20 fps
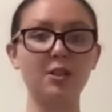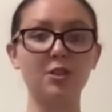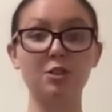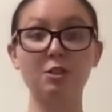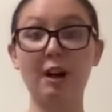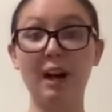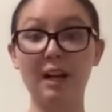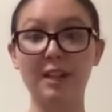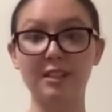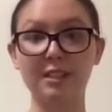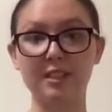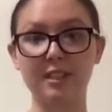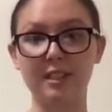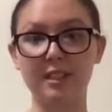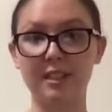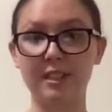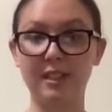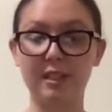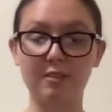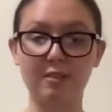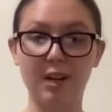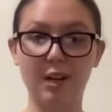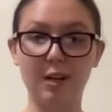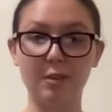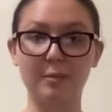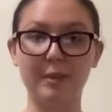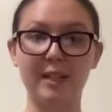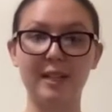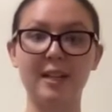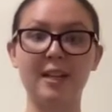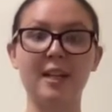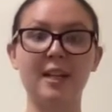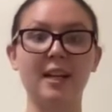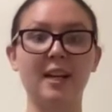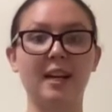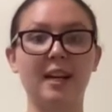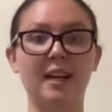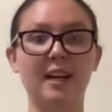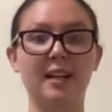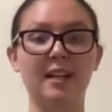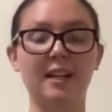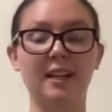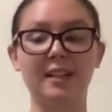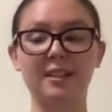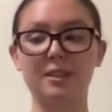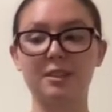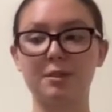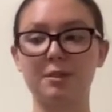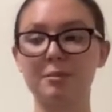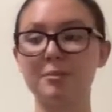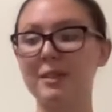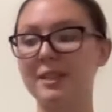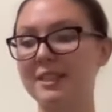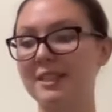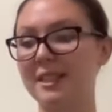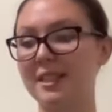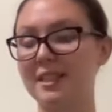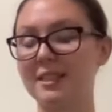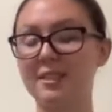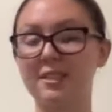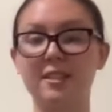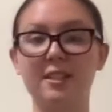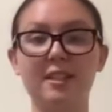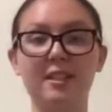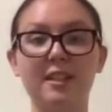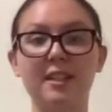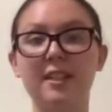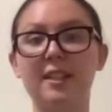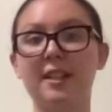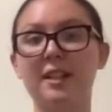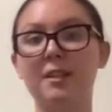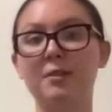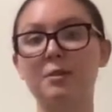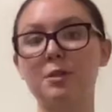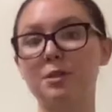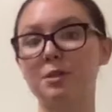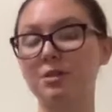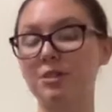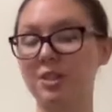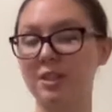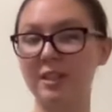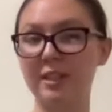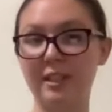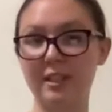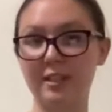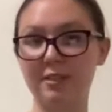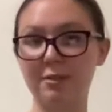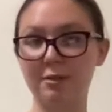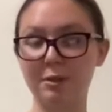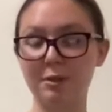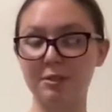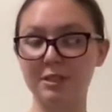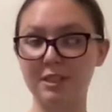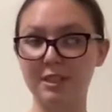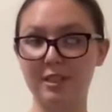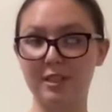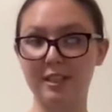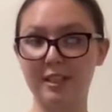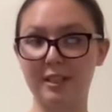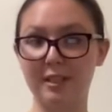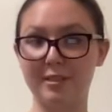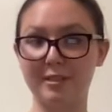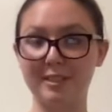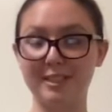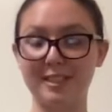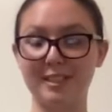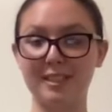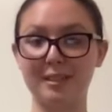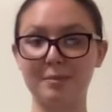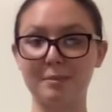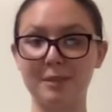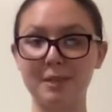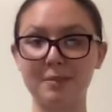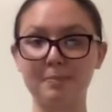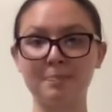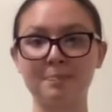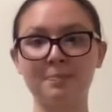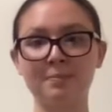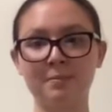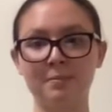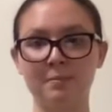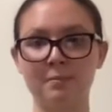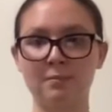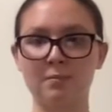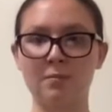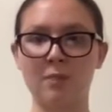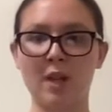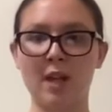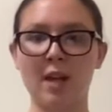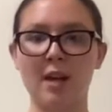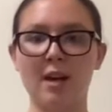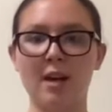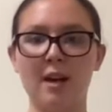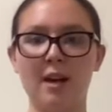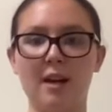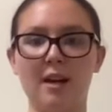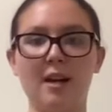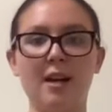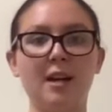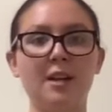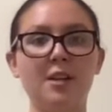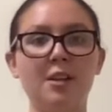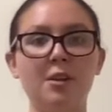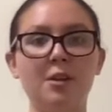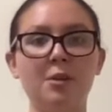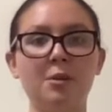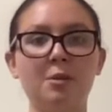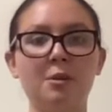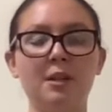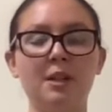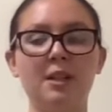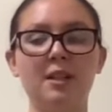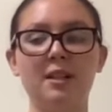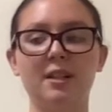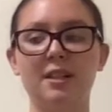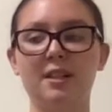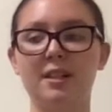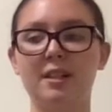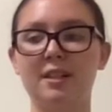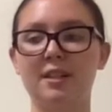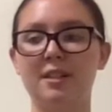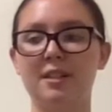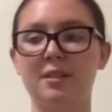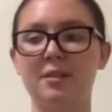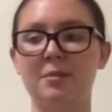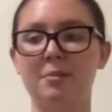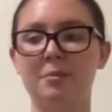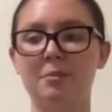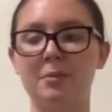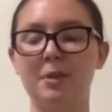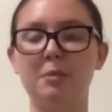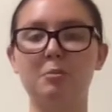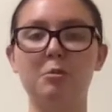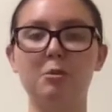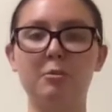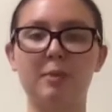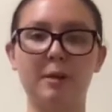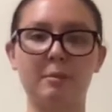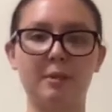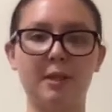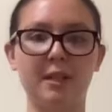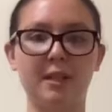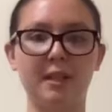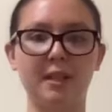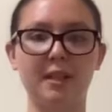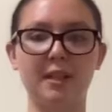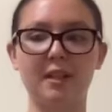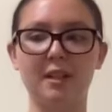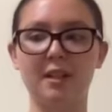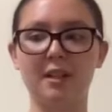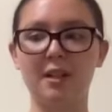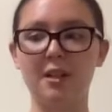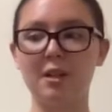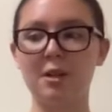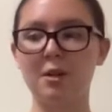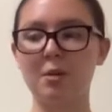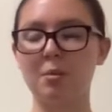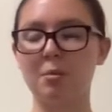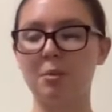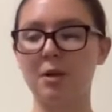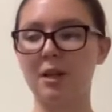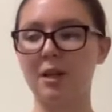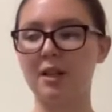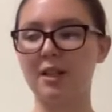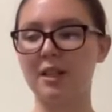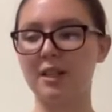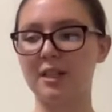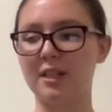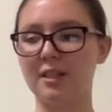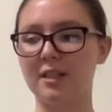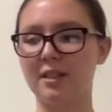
trash in the environment, and that's what makes things dirty and ruins our ecosystems. And I know people might be thinking, well,